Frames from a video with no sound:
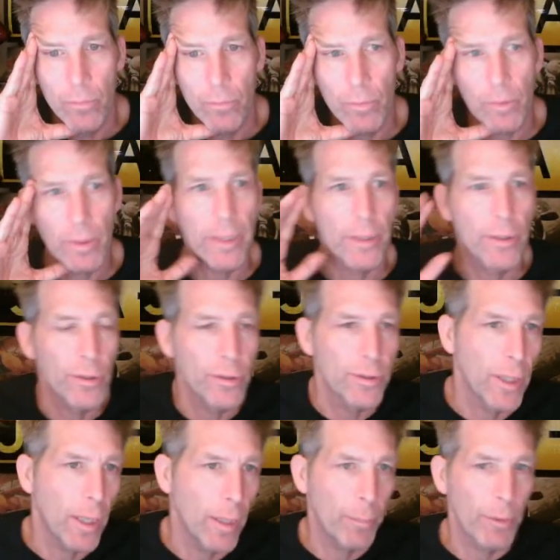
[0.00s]
like, your
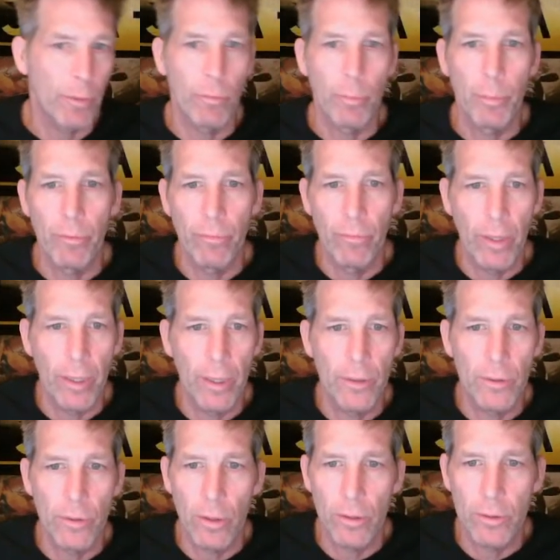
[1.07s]
topic would be Vans.
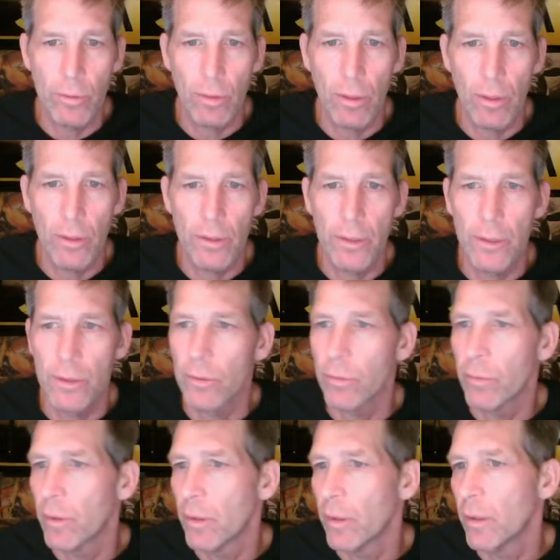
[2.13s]
So all these are
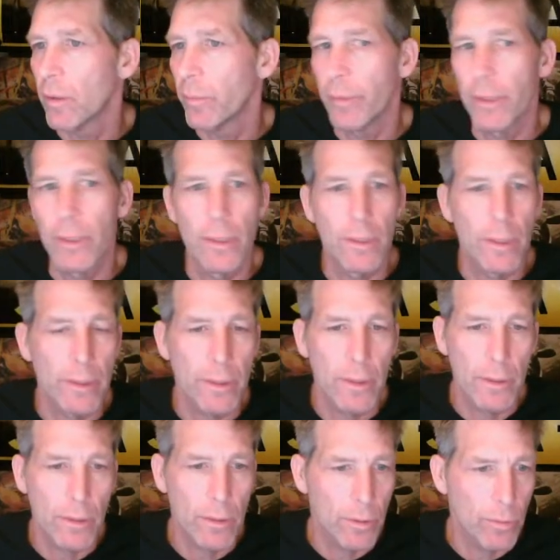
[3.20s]
wrong, man. Like,
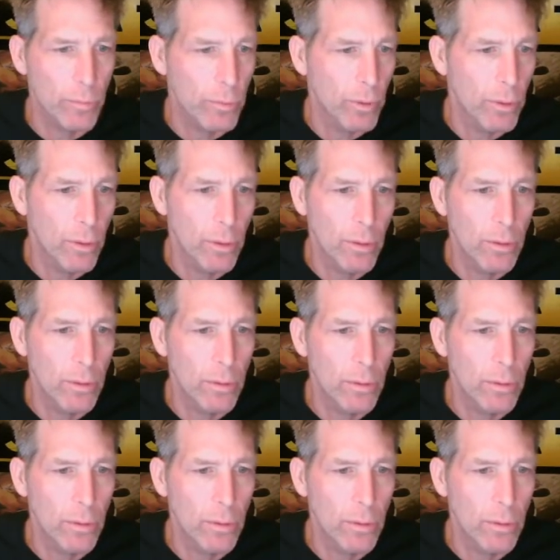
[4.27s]
this one's wrong.